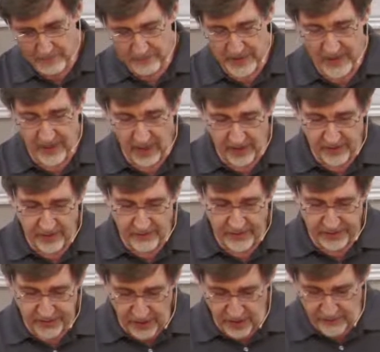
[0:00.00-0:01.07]
Because of the
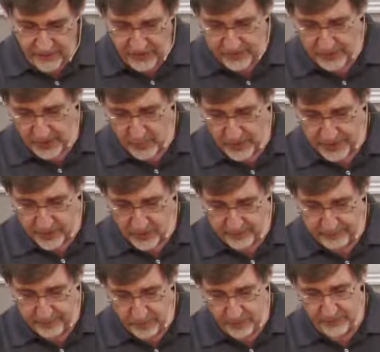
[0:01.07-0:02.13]
service by which you
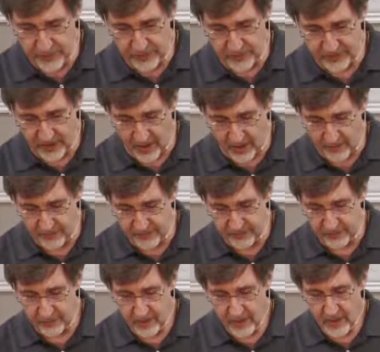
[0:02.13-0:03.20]
have proved yourselves,